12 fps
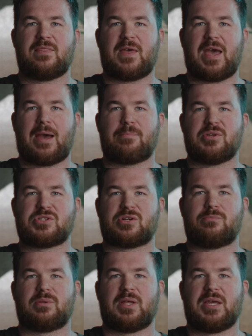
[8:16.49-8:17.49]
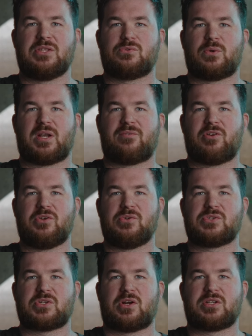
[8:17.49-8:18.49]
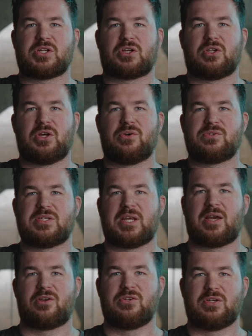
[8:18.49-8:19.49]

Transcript: the aperture blades whenever you start to close down.